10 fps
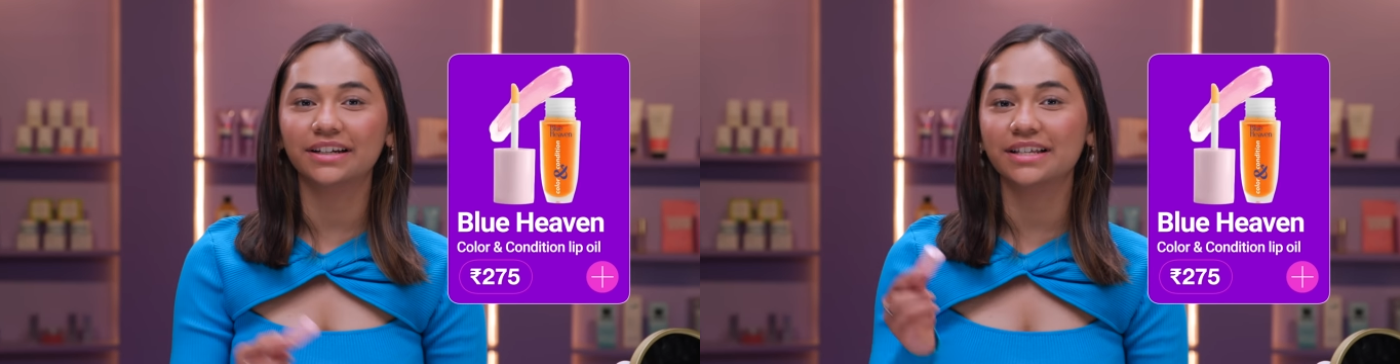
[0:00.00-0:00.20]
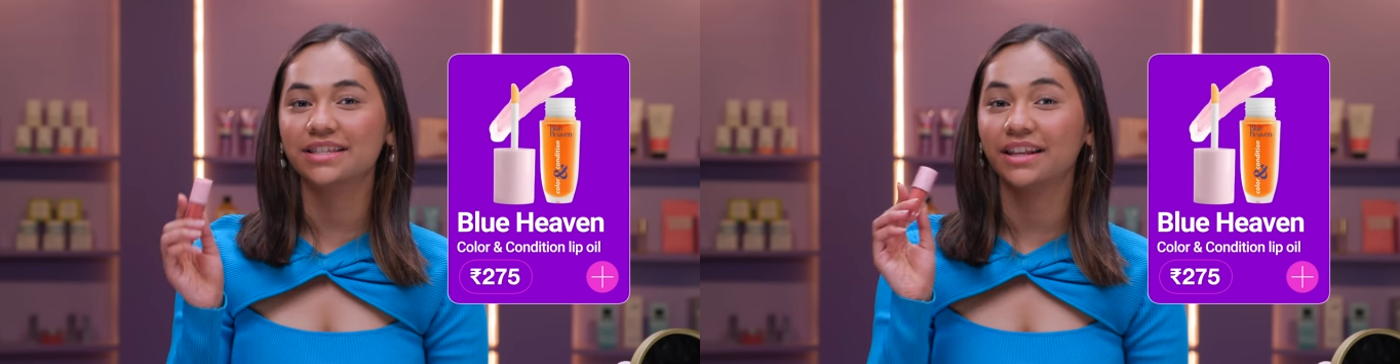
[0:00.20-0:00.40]

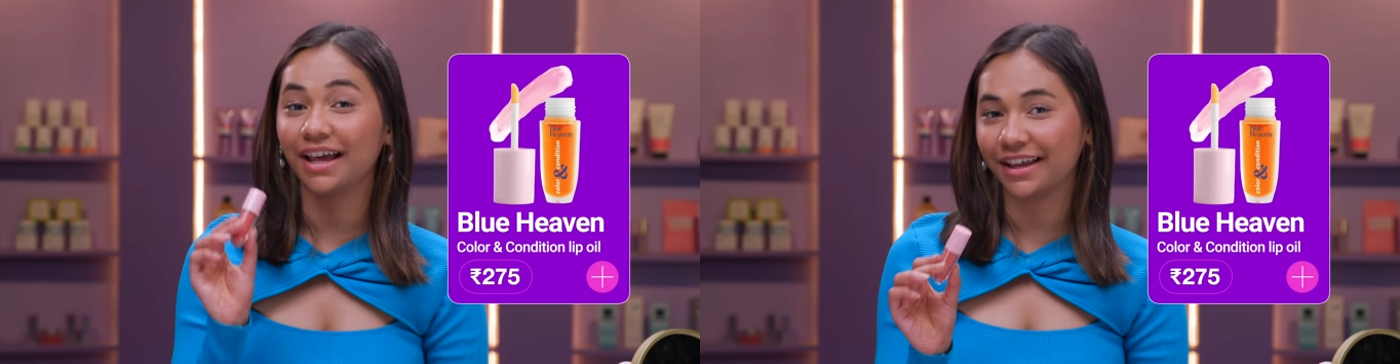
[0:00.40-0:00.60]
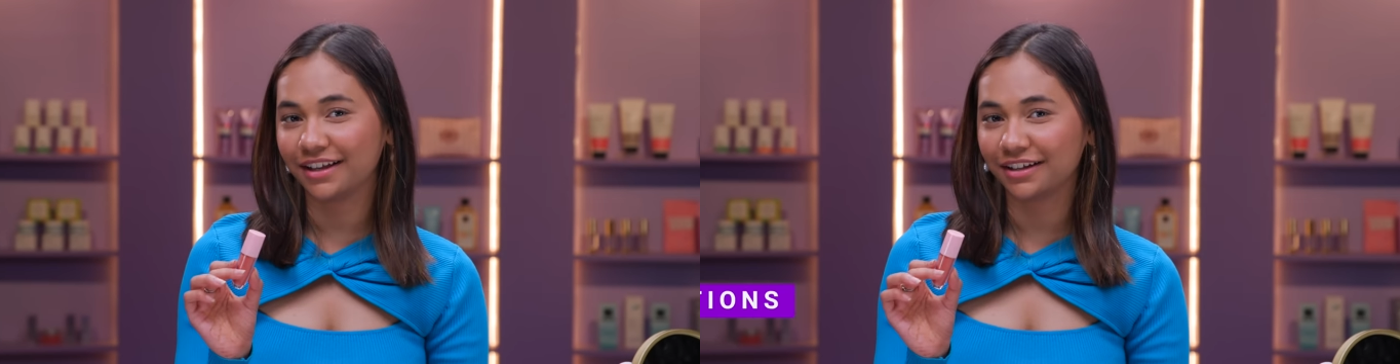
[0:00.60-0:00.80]
It is
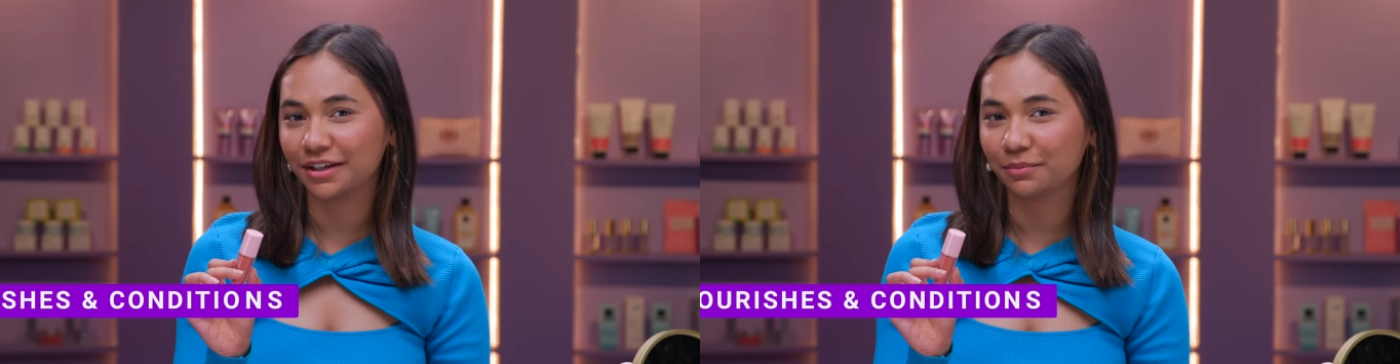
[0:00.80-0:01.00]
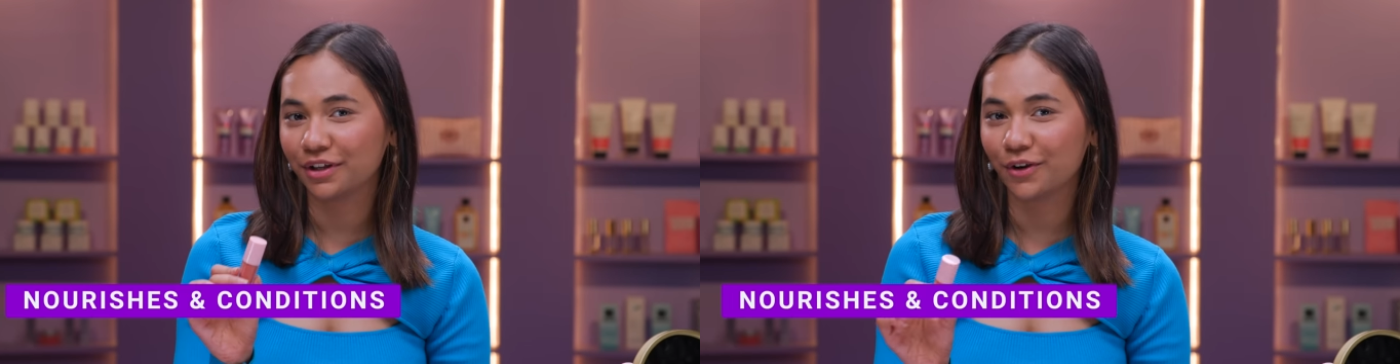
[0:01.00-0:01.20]
like a
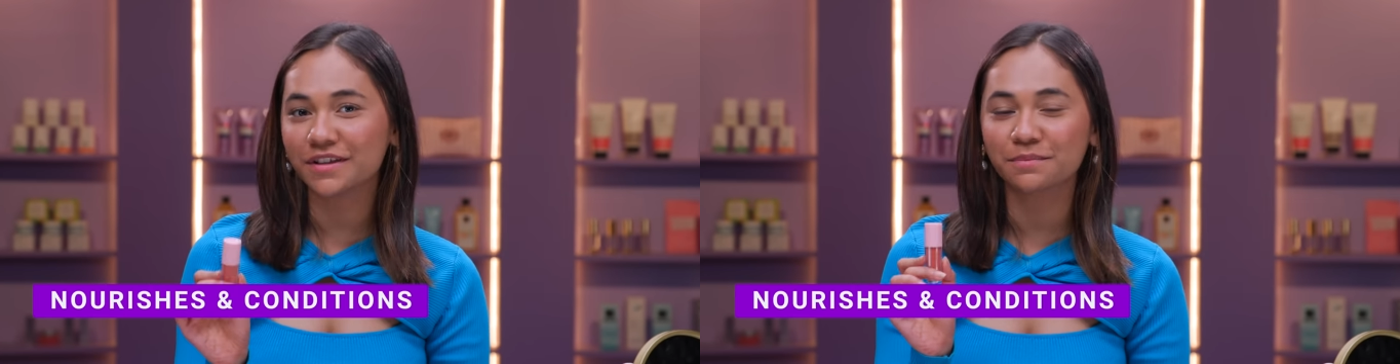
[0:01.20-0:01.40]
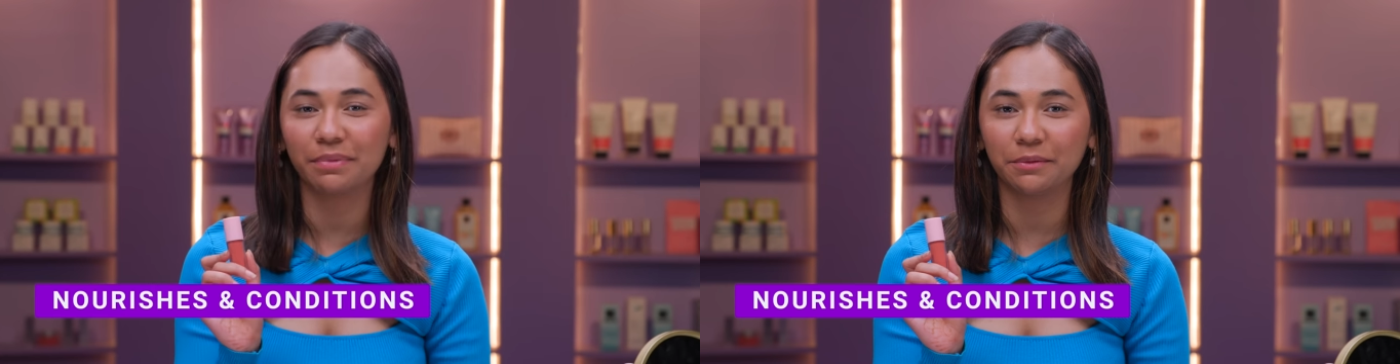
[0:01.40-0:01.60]
lip
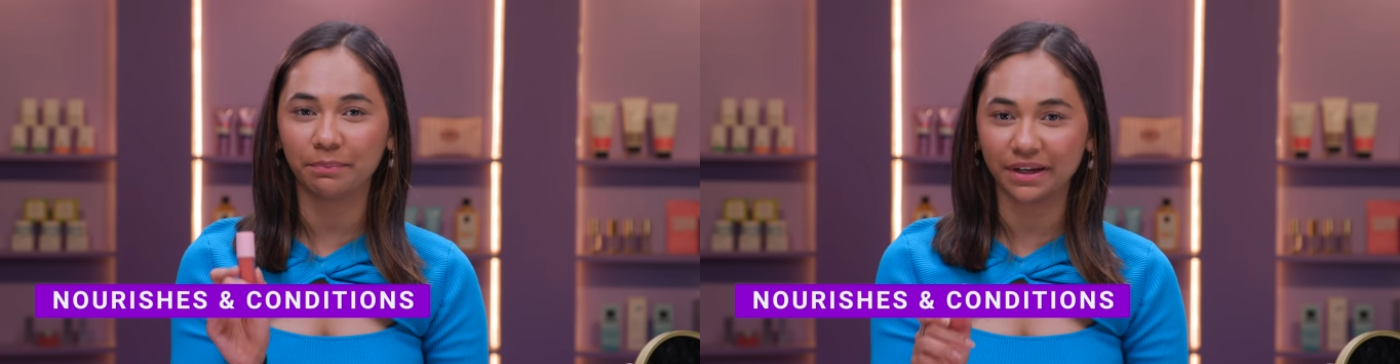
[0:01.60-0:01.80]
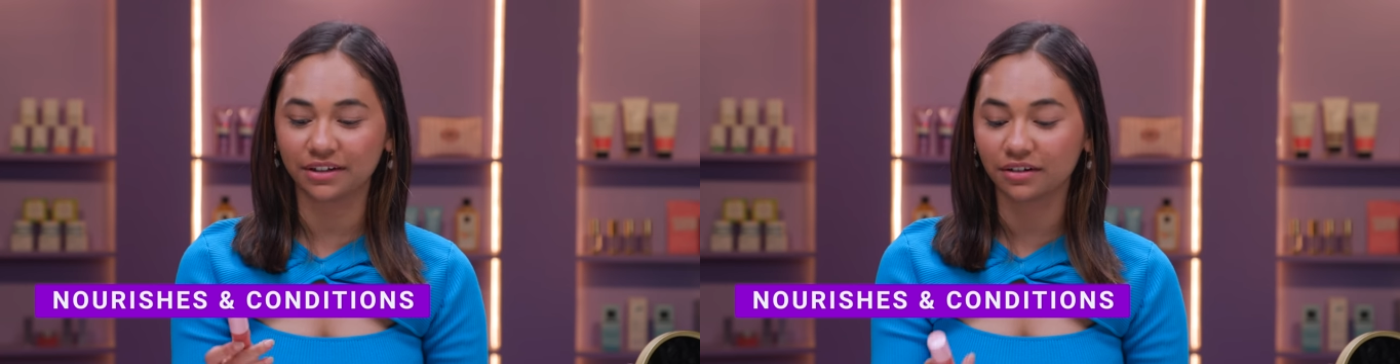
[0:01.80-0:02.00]
gloss but
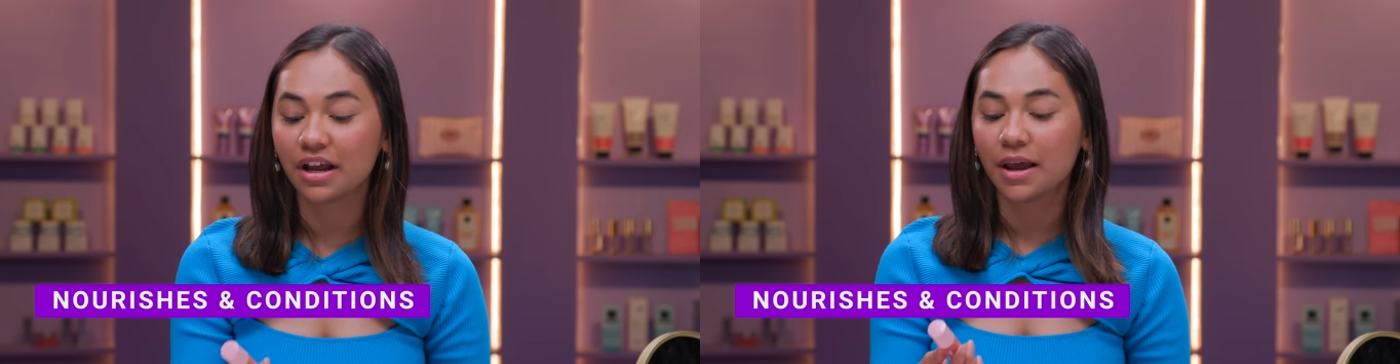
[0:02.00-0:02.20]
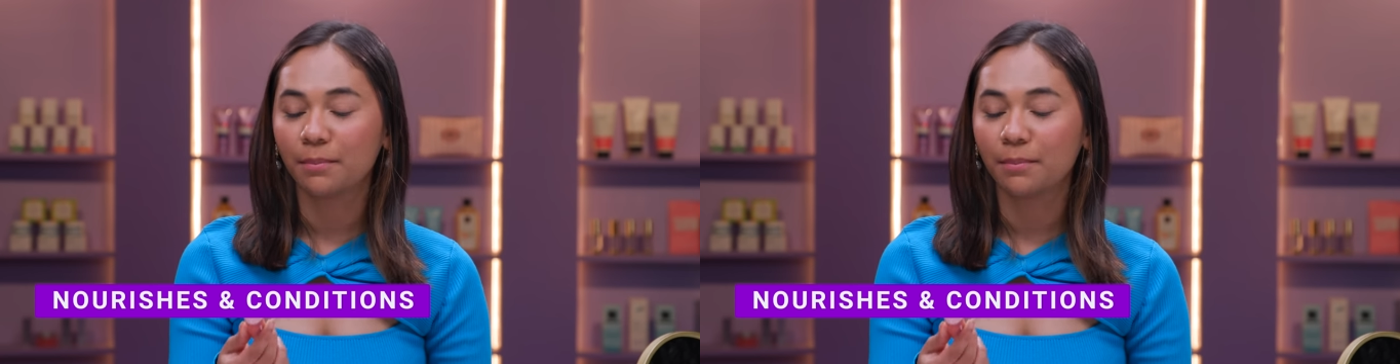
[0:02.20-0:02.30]
better